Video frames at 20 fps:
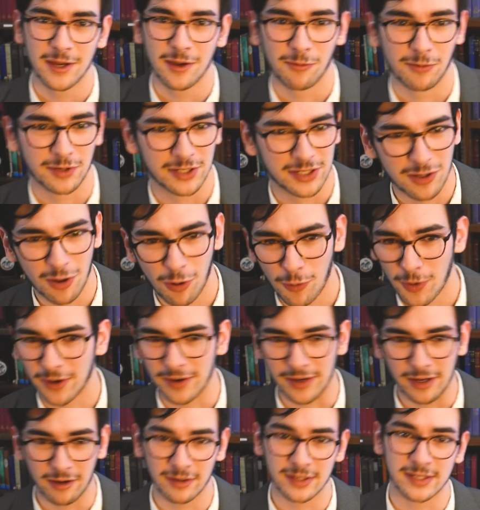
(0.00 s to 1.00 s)
was nowhere
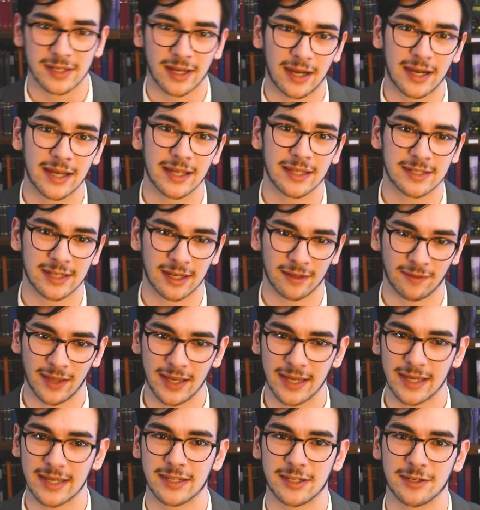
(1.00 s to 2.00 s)
near as high as I
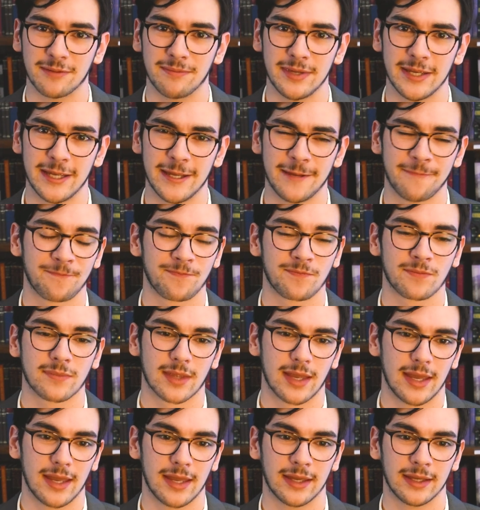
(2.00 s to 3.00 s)
like it to be,
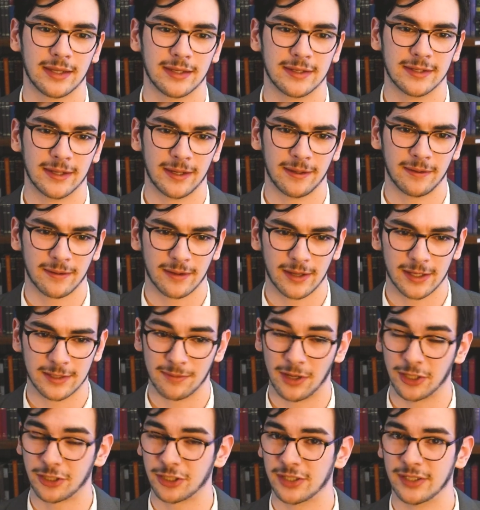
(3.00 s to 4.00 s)
and as
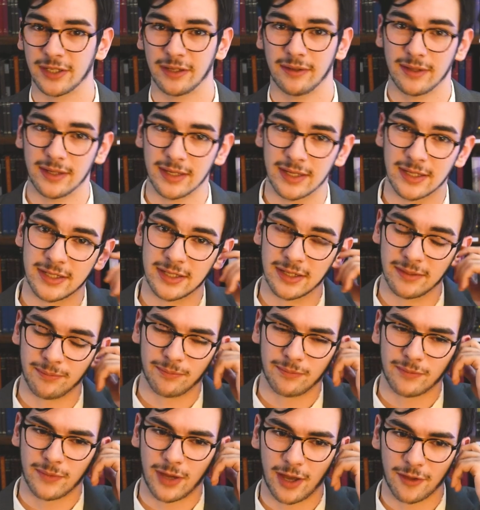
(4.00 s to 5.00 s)
much as it is in
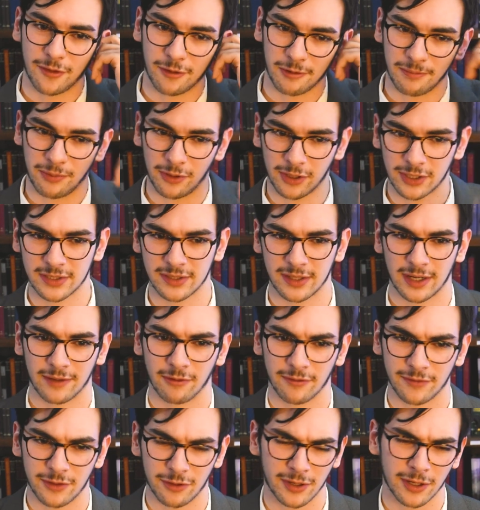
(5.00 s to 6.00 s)
other books that I've
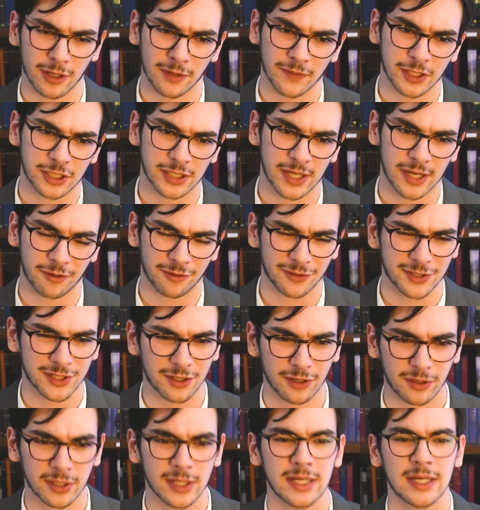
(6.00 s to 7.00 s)
reviewed here on the channel.
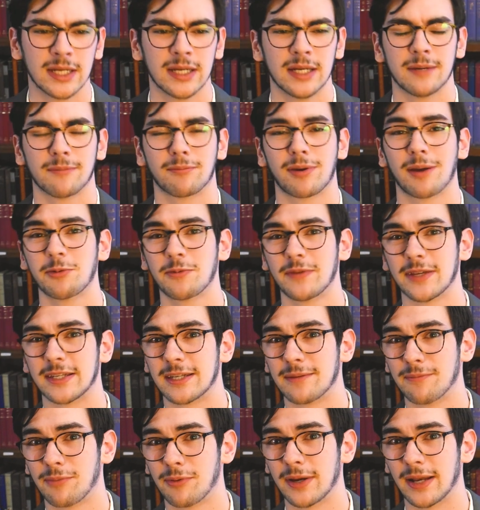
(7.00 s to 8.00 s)
So probably at
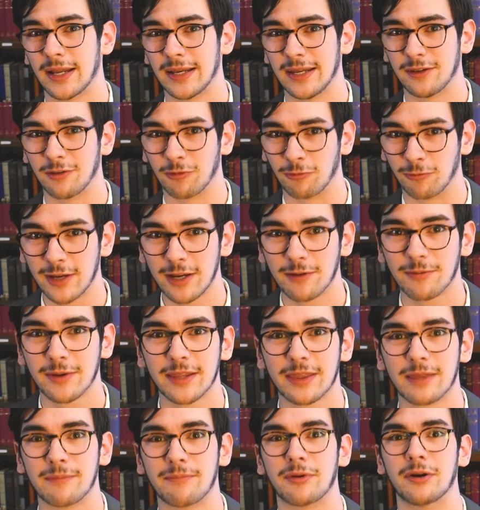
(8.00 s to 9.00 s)
some point I need to
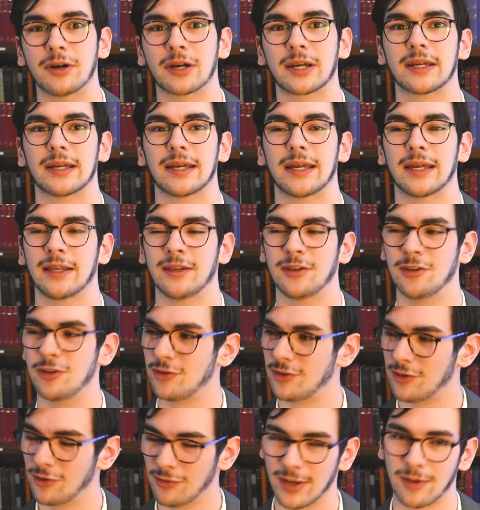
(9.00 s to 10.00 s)
reread the book and
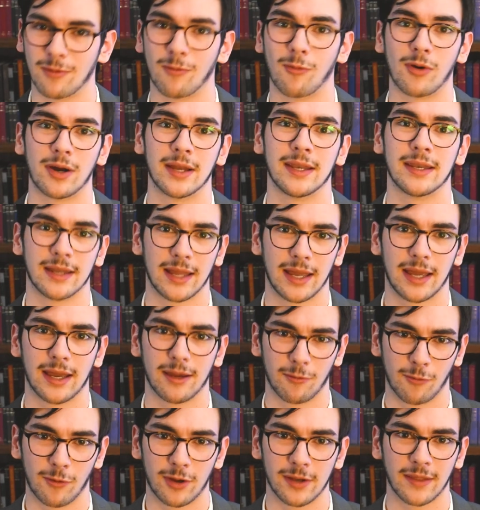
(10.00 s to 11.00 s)
do it one
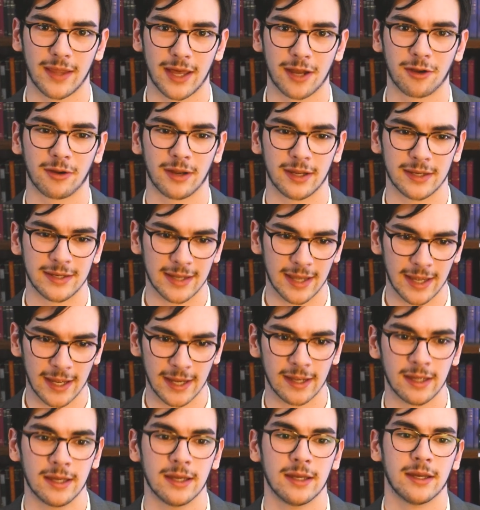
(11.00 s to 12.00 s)
letter a
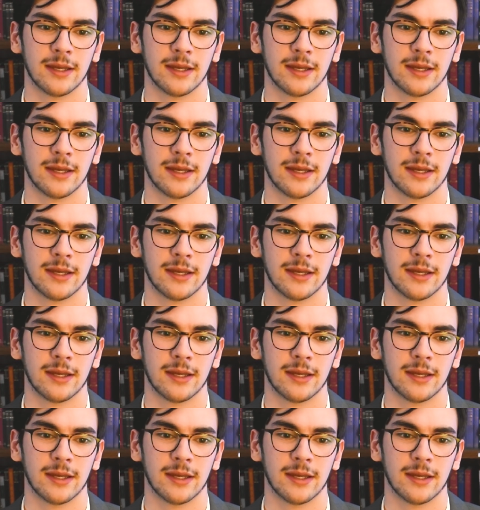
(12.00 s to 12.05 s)
day